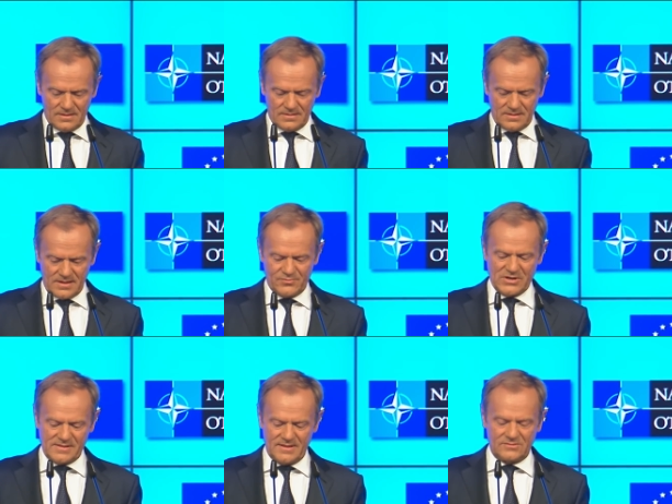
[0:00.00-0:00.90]
Dear
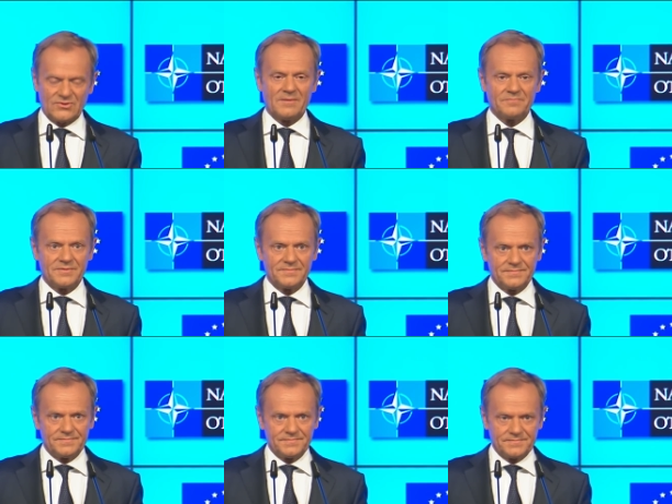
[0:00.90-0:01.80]
President Trump,
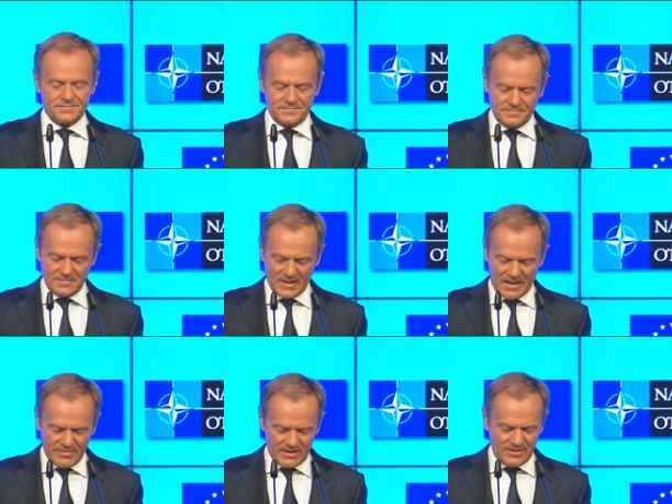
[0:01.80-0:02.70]

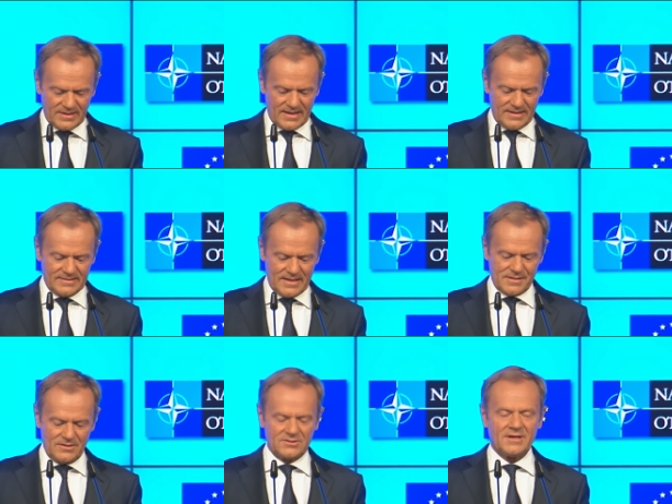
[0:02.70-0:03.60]
America
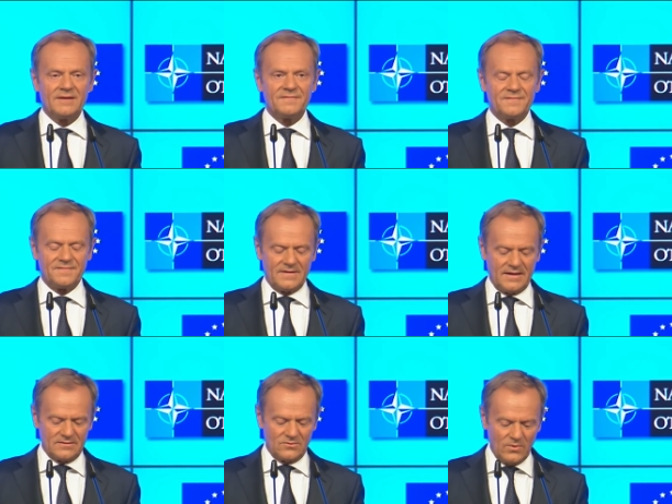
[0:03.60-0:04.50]
does not have
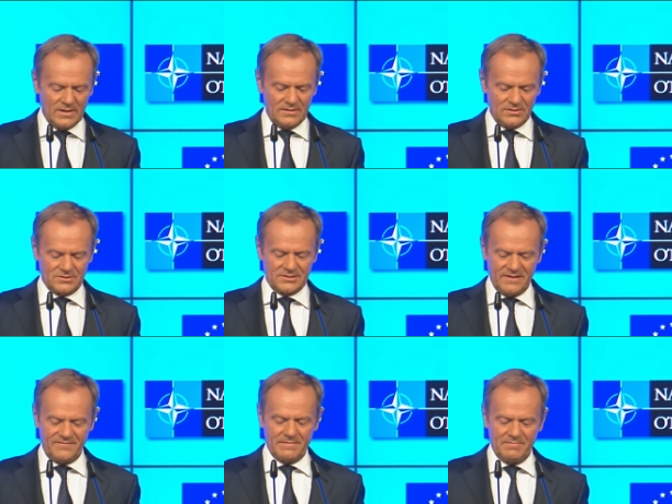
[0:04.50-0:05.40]
and will not
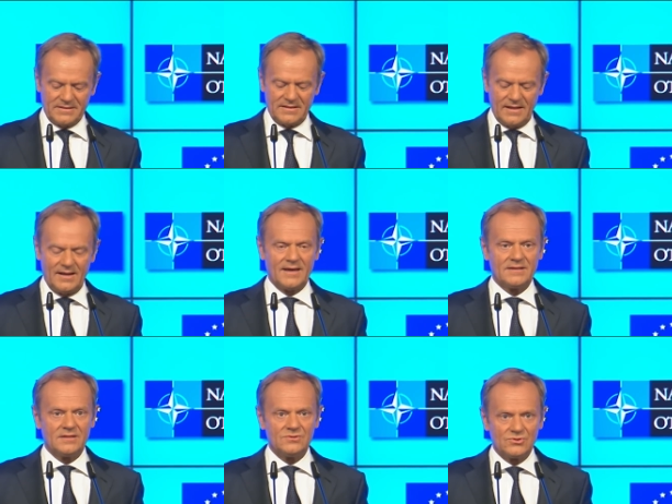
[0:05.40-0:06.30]
have a better ally
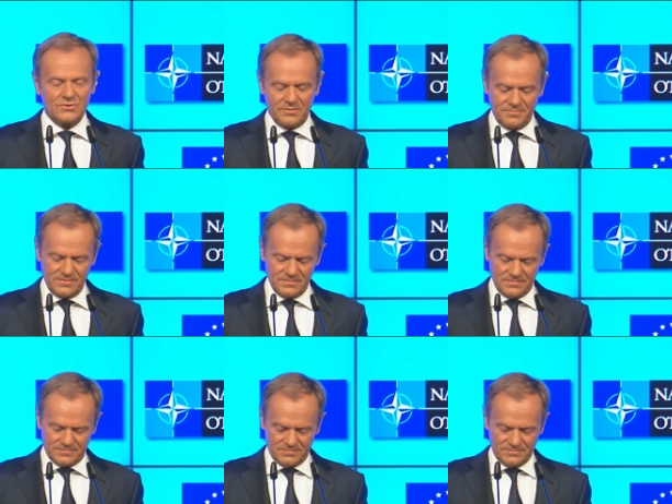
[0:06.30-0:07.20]
than Europe.
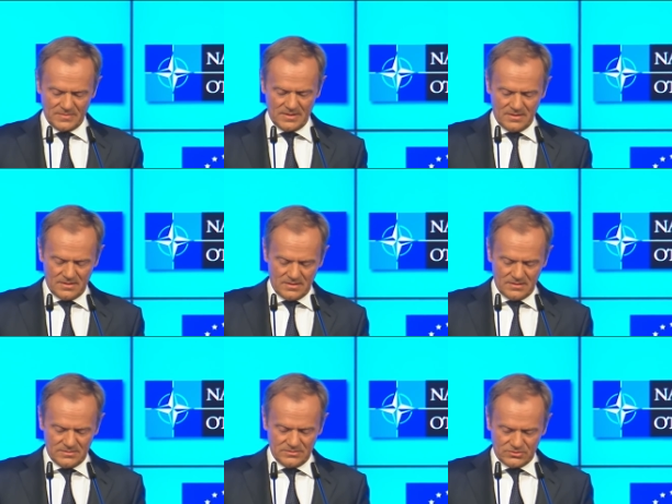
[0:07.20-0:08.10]

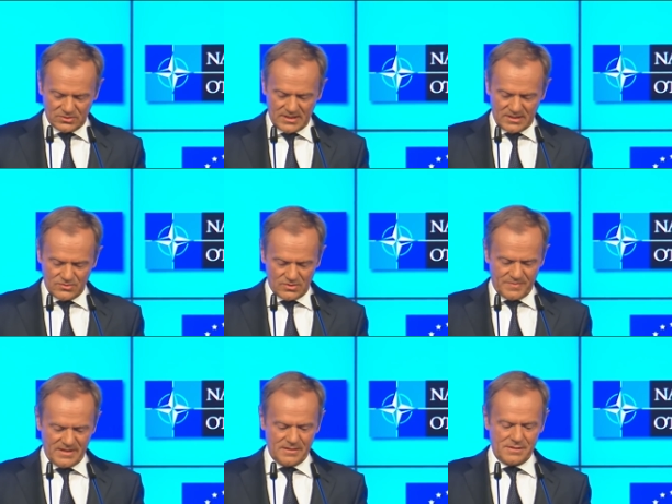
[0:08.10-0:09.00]
Today,
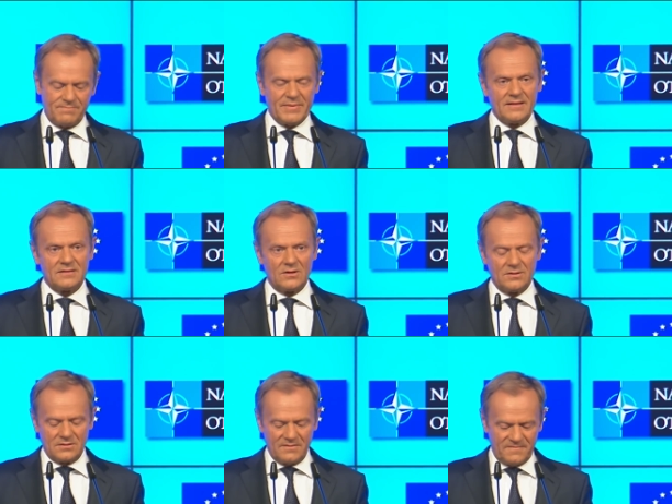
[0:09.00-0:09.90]
Europeans spend
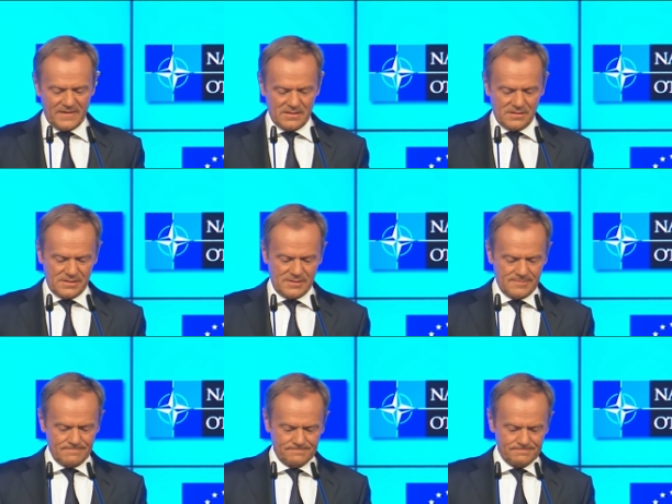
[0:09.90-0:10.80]
on defense
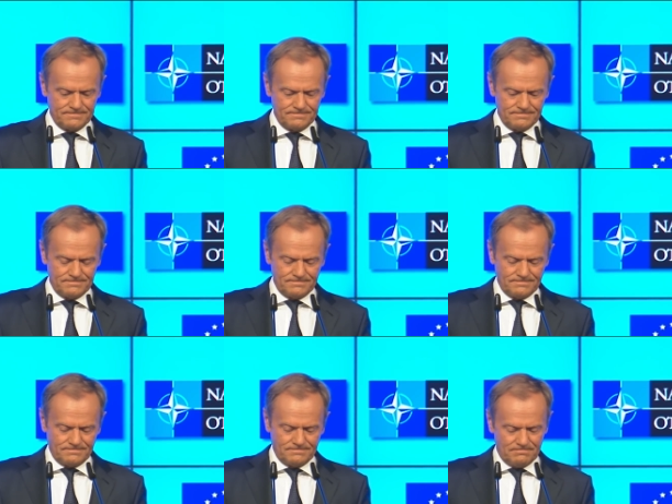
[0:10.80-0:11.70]

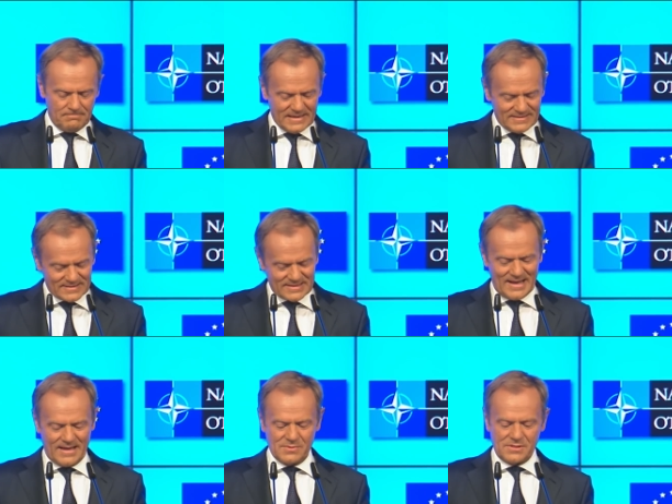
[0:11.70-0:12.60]
many
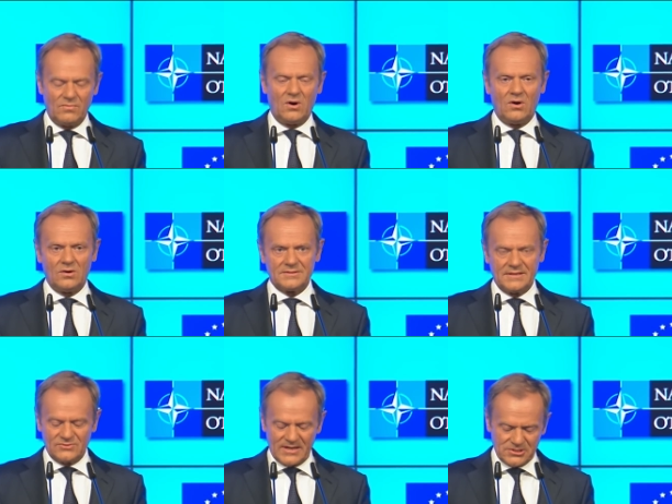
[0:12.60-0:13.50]
times more
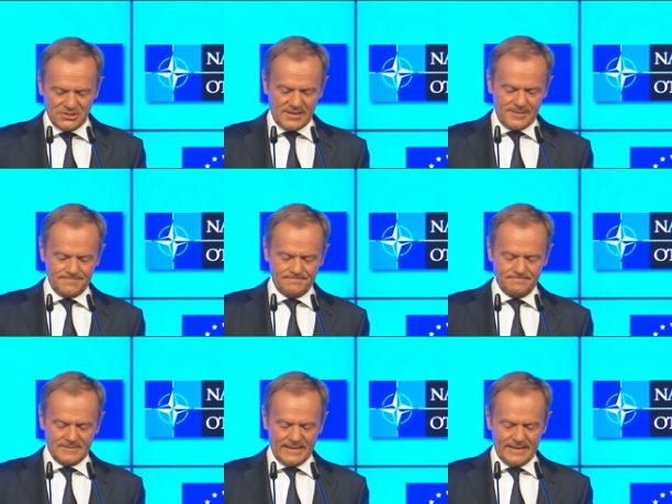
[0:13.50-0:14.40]
than Russia
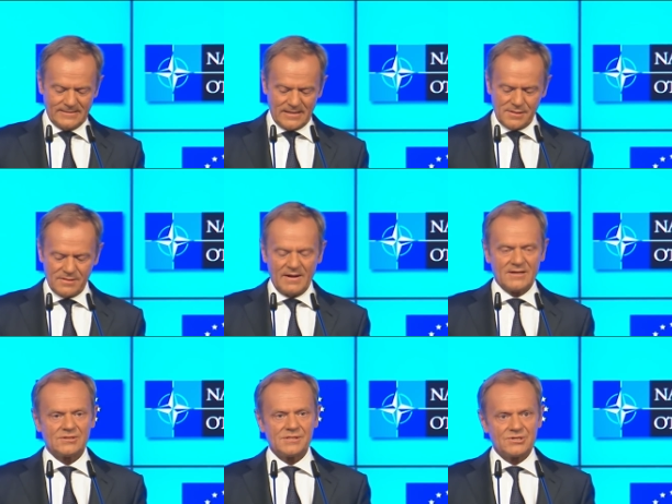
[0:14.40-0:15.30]
and as
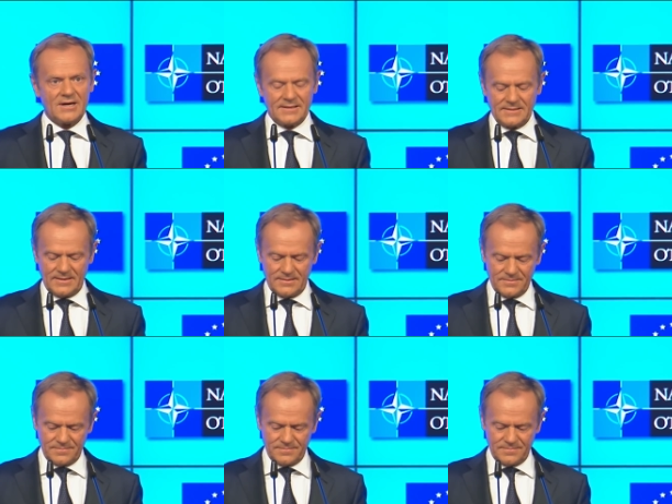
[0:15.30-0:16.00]
much as China.